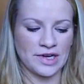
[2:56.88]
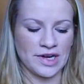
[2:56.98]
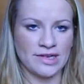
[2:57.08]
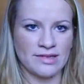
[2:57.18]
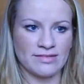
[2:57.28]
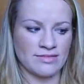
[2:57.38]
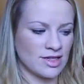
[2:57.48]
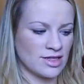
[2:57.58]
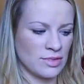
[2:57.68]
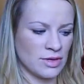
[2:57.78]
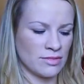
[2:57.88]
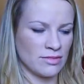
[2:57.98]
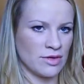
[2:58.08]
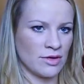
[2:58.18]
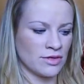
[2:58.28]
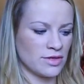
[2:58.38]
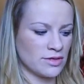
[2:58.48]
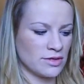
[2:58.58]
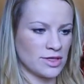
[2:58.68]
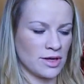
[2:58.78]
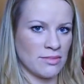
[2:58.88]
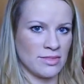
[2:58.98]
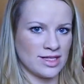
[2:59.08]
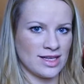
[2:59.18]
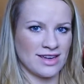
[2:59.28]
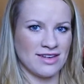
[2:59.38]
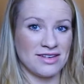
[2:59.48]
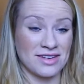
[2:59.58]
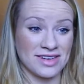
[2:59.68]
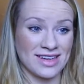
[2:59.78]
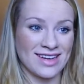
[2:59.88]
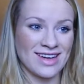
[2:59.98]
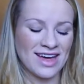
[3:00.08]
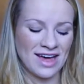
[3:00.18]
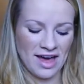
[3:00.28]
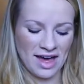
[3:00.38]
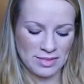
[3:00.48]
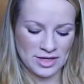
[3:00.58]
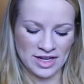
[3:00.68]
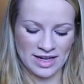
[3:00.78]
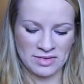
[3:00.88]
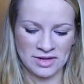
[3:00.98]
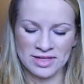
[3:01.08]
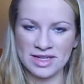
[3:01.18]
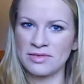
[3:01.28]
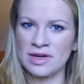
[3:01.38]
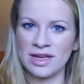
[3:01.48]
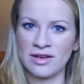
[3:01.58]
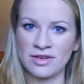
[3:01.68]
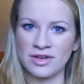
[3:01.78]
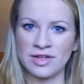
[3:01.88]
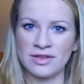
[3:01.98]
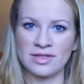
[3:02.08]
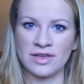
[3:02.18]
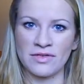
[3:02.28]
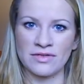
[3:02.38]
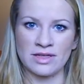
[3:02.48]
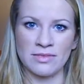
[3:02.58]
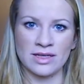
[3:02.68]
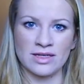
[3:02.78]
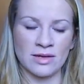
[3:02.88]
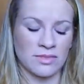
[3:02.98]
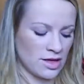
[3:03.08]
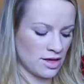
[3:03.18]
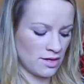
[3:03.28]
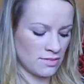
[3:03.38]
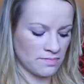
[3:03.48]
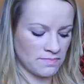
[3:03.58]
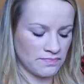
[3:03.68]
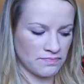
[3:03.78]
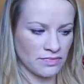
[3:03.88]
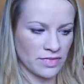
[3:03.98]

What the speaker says: Okay, that's a bit odd. So I'm missing on a Hypershine lip gloss. That's really not good news. They've obviously messed up the